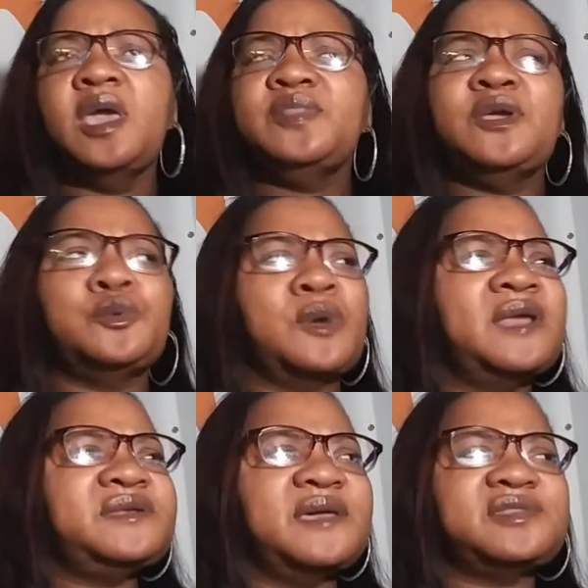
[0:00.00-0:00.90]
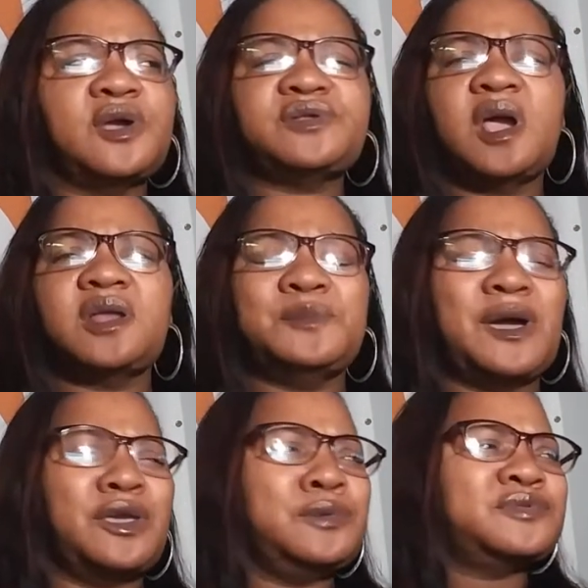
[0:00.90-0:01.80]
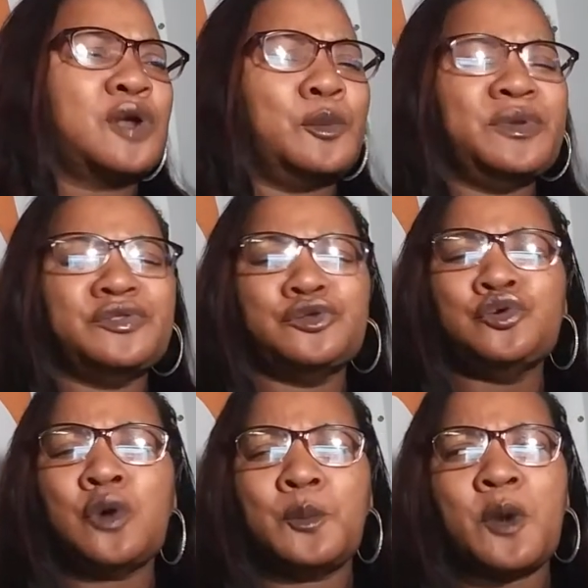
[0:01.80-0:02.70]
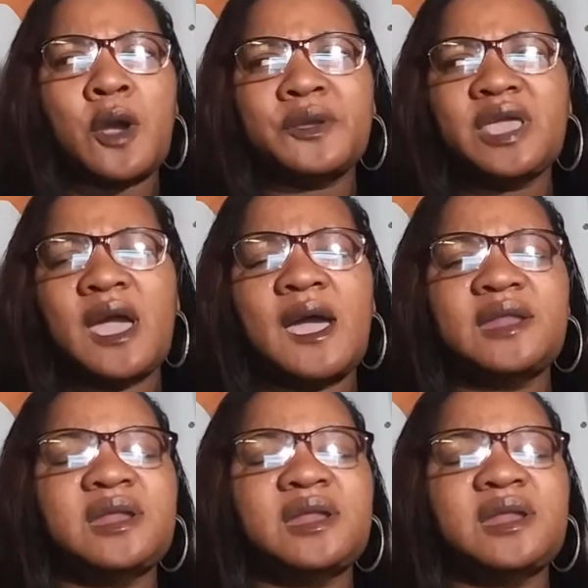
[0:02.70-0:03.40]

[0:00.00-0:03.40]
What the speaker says: Then Ray J started talking about he was going to be the new Omarion.